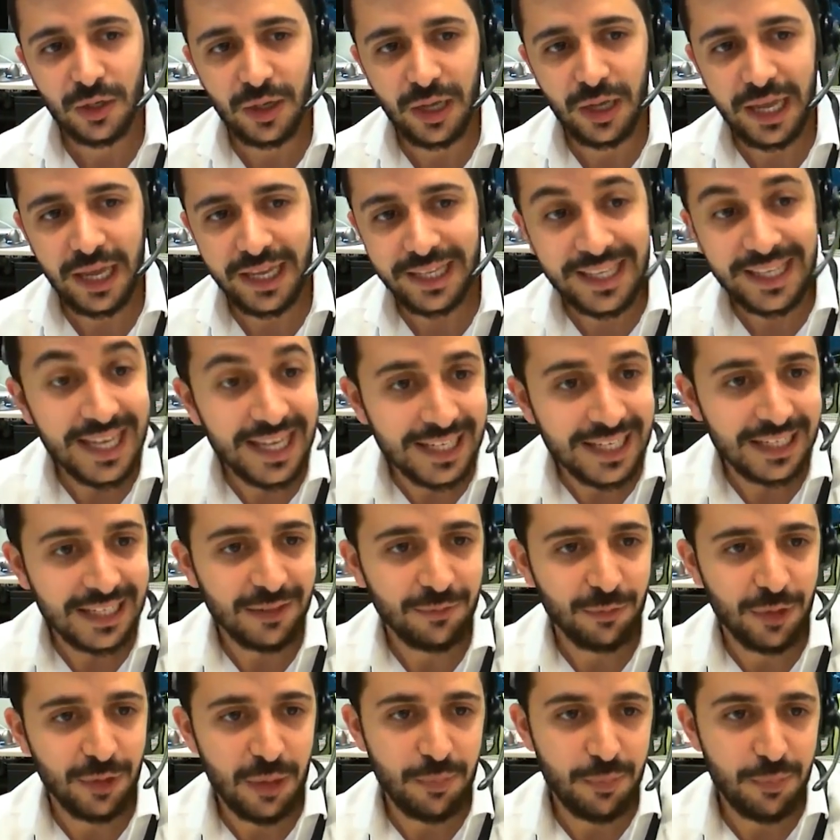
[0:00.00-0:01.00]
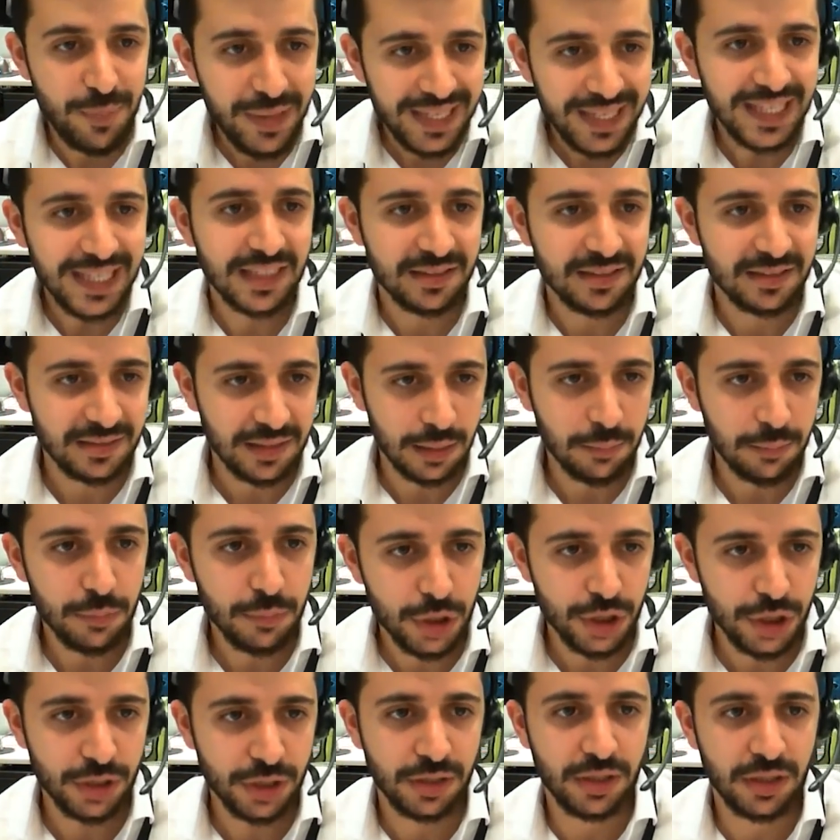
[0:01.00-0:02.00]
again, a big
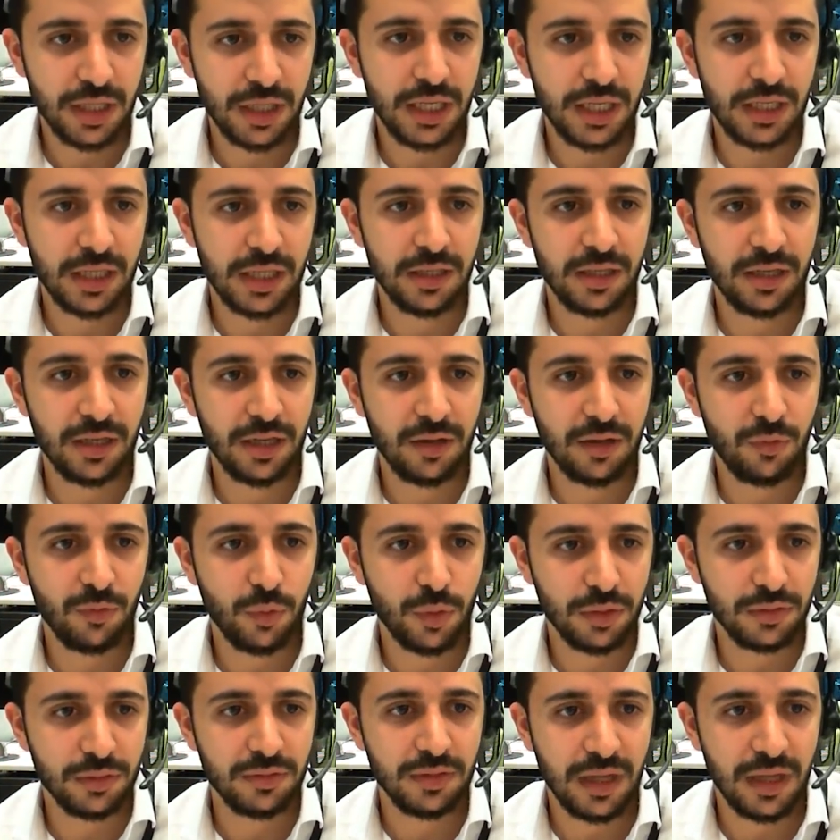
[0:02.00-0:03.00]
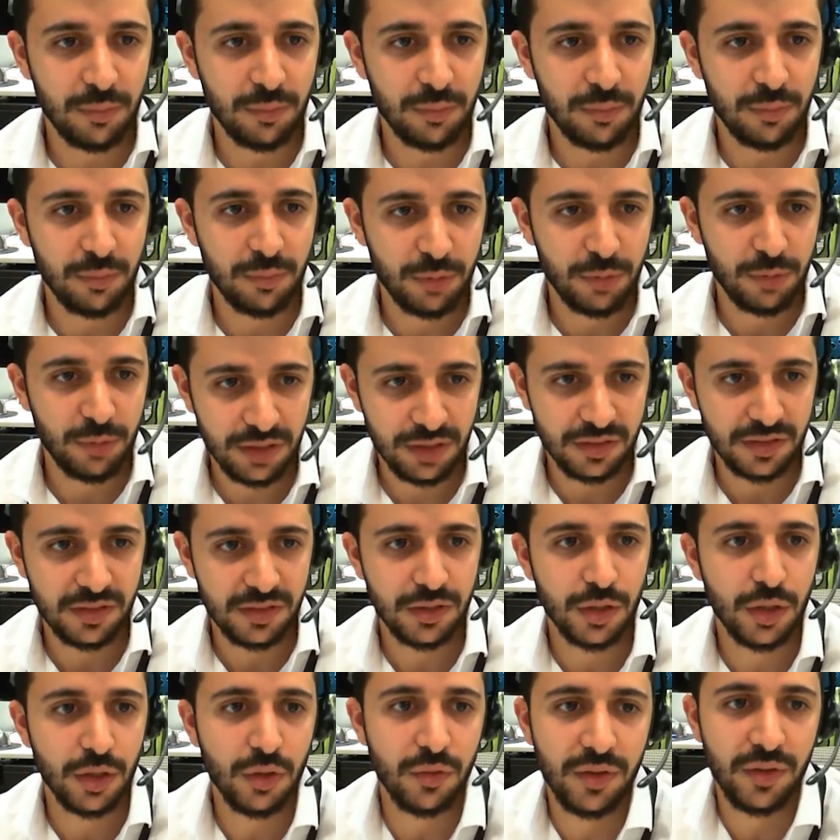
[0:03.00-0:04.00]
assumption in what Amin Nasser,
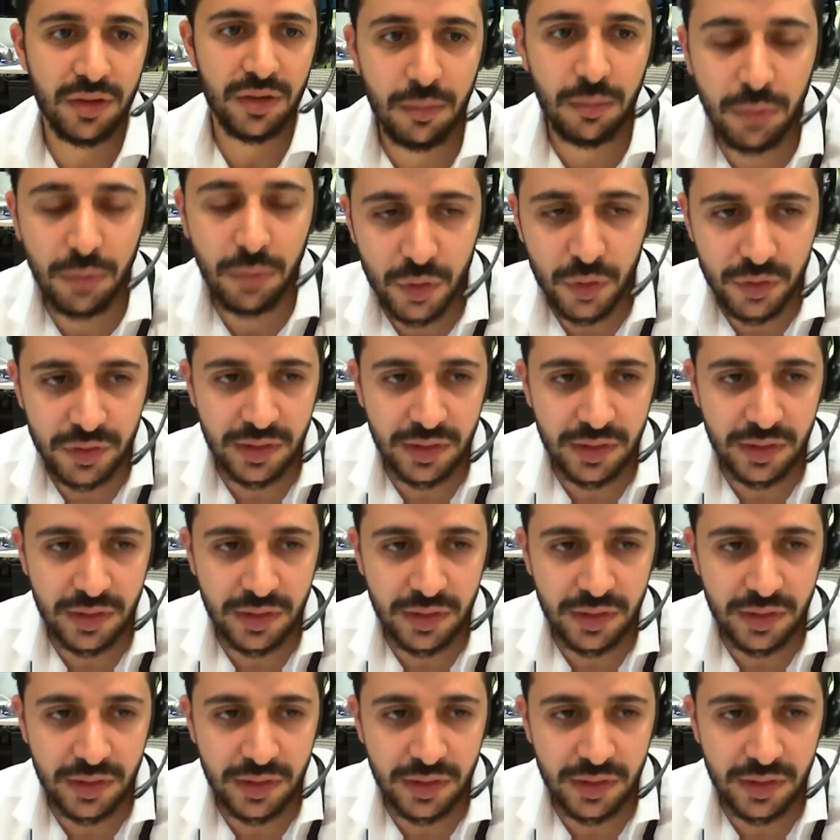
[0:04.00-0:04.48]
CEO of Aramco,